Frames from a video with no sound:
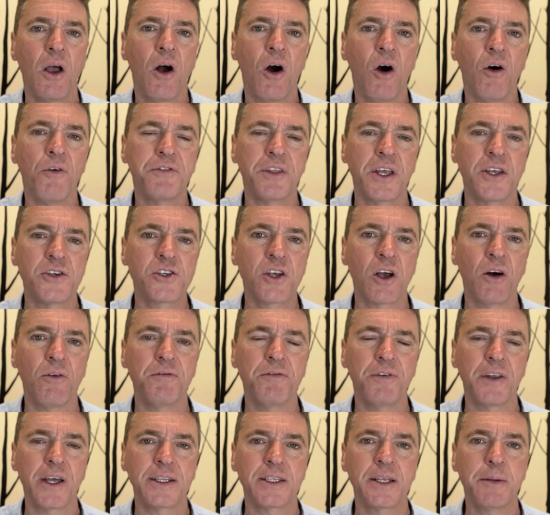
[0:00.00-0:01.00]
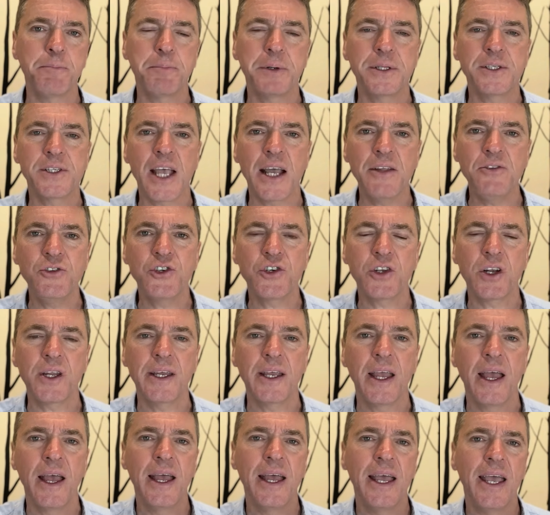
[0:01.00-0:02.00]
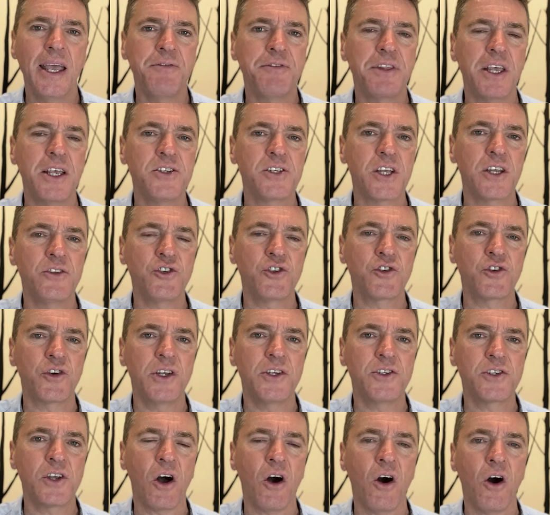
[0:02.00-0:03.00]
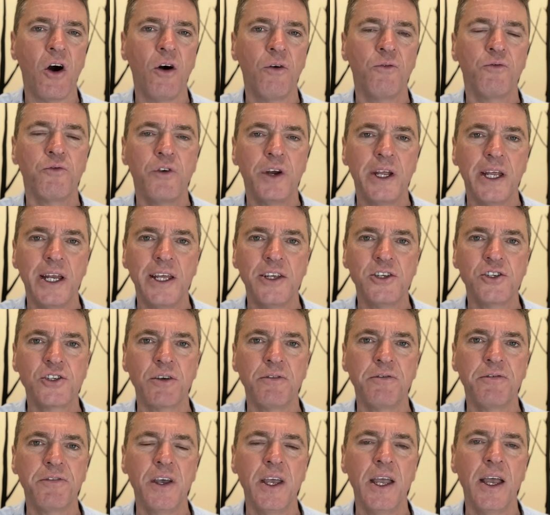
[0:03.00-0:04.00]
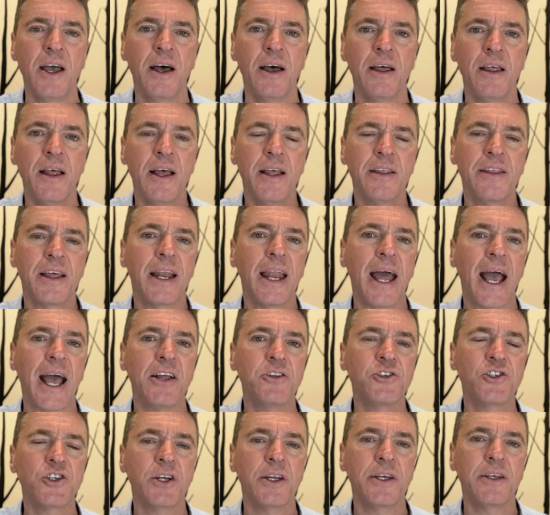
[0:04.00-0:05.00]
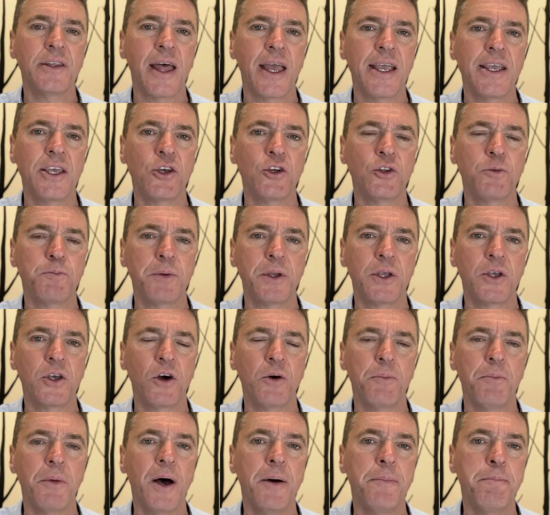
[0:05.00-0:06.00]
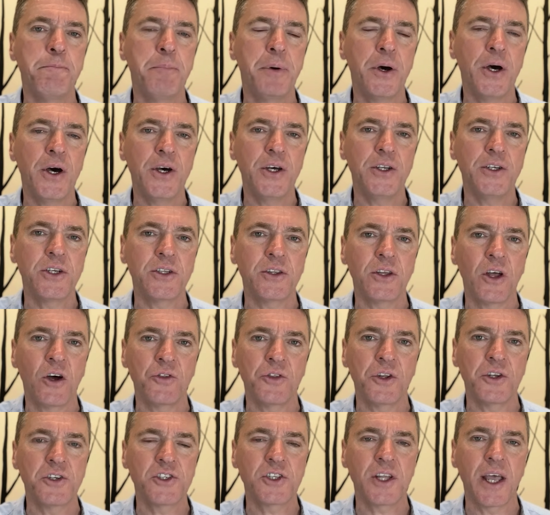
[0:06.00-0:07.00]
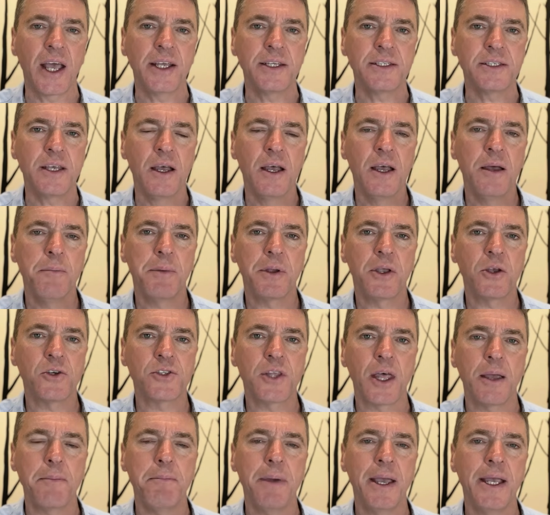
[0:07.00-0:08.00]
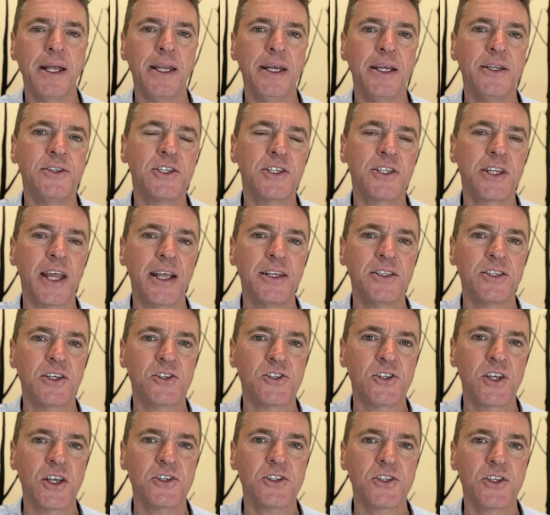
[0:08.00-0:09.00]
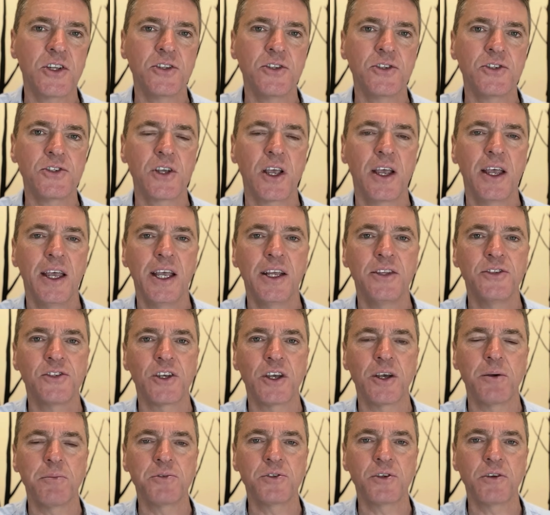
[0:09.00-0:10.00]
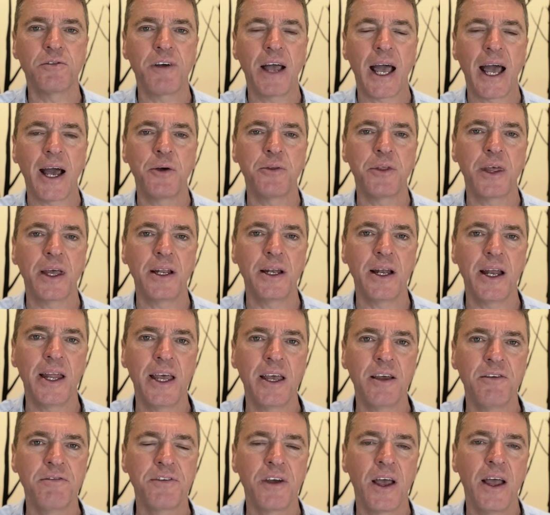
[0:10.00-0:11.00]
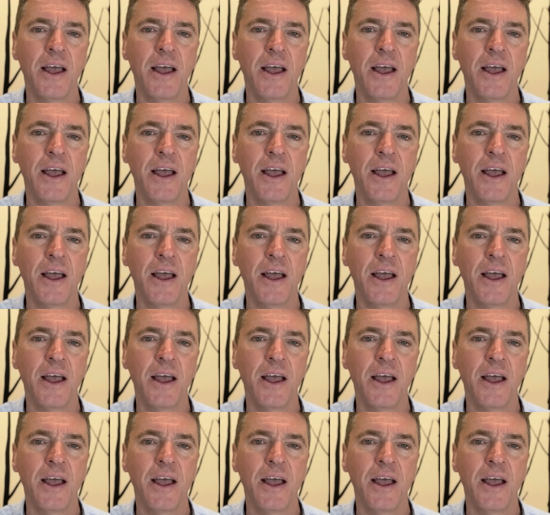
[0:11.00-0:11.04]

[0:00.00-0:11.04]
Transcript: of this conflict, and potentially if these injuries are really severe, then actually they could become a burden on the state because they may need state assistance in terms of how they live